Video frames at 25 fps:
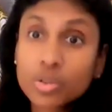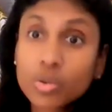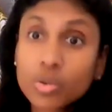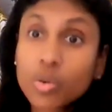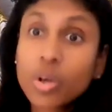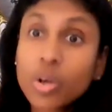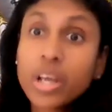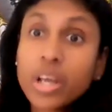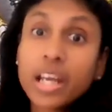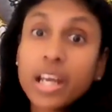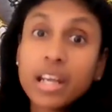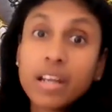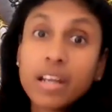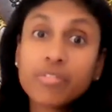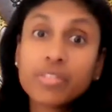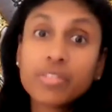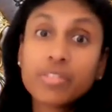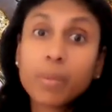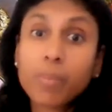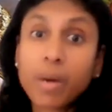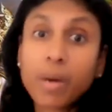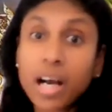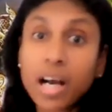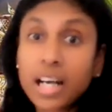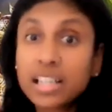So if
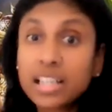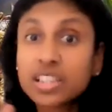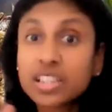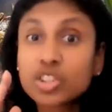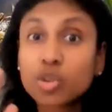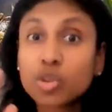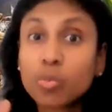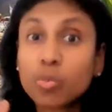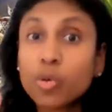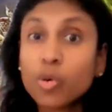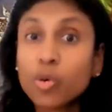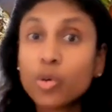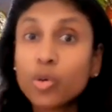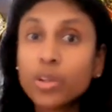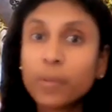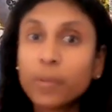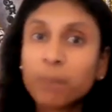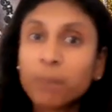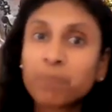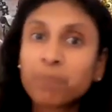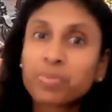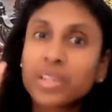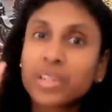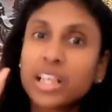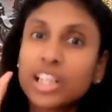the Ba is removed,
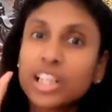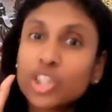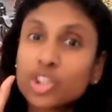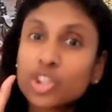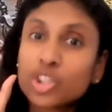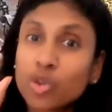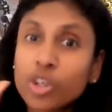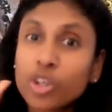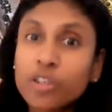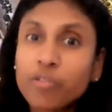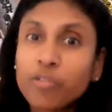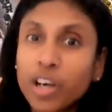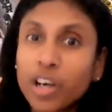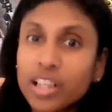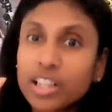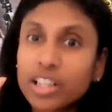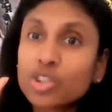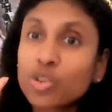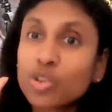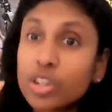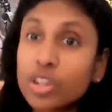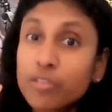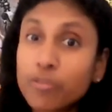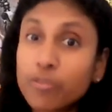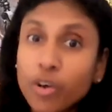it is only one,
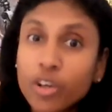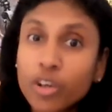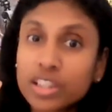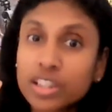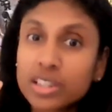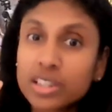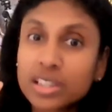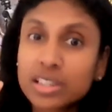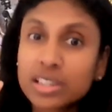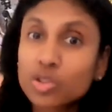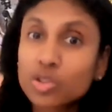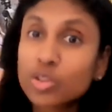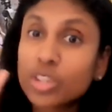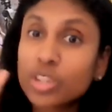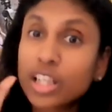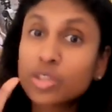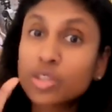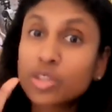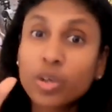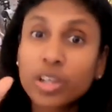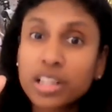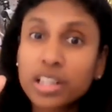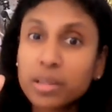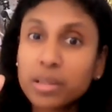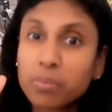it's only forest. So
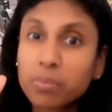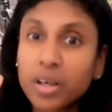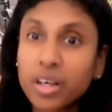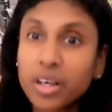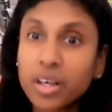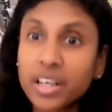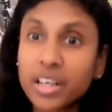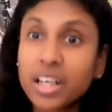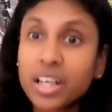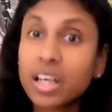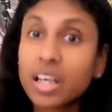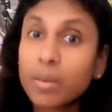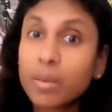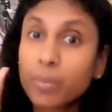that's what he burned.